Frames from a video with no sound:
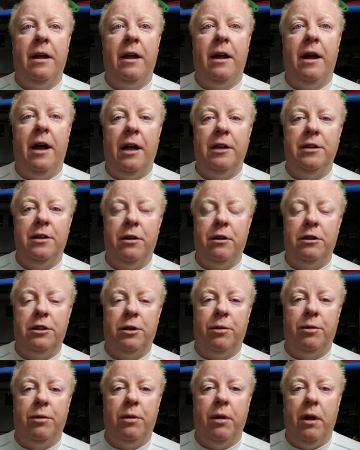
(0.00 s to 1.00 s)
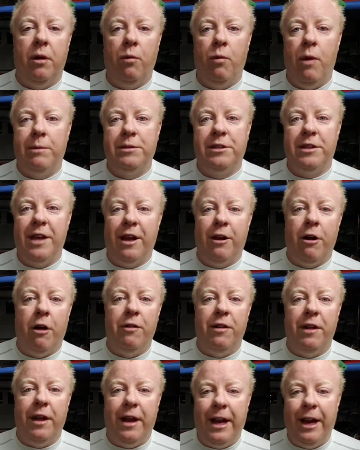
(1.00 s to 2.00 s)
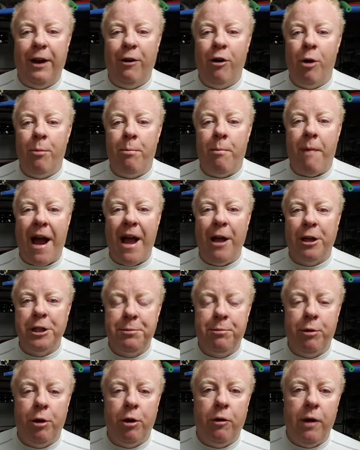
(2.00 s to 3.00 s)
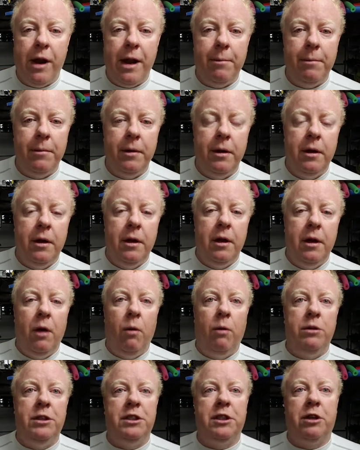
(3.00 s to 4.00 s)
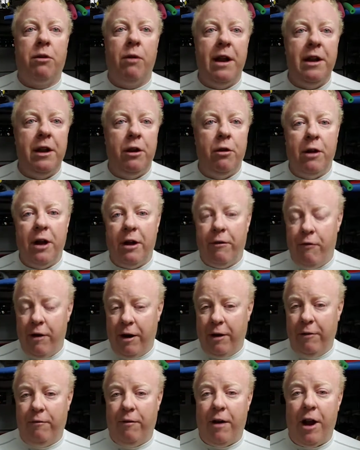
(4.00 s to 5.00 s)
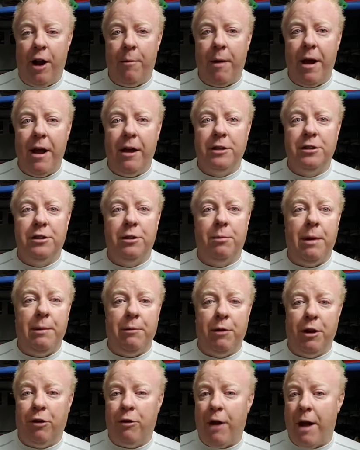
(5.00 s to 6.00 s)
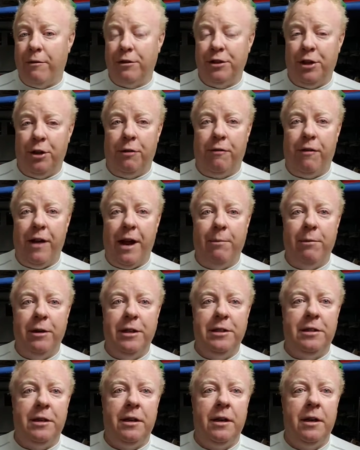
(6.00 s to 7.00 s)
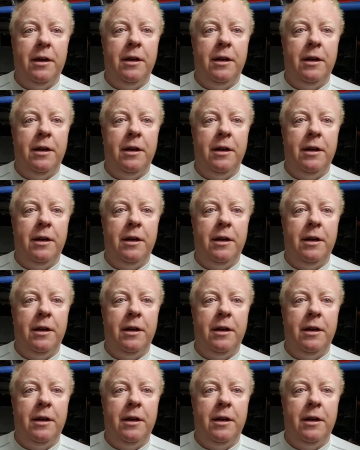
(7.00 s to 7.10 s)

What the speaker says: There's a website called the Hero Miles Program, which is great to donate your frequent flyer miles so people can travel to their families.